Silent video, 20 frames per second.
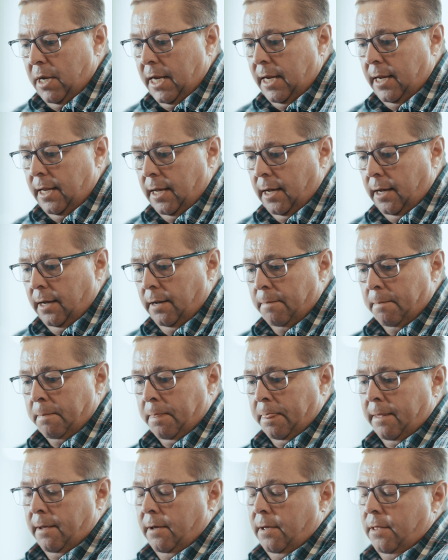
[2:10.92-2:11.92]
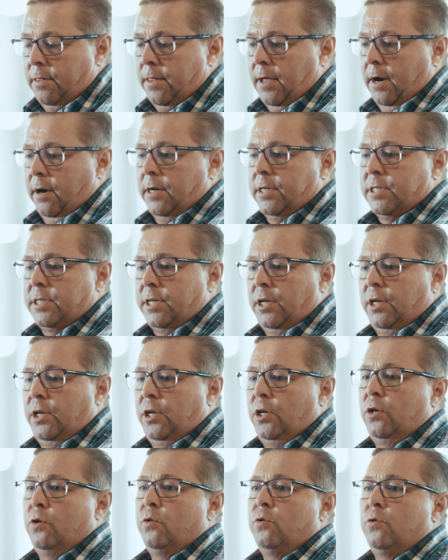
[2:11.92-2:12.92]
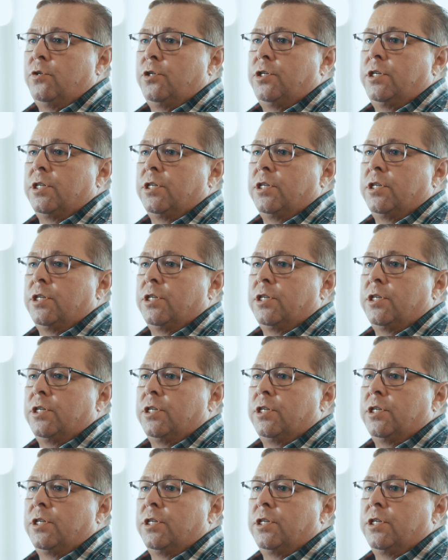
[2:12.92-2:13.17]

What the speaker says: media, there is huge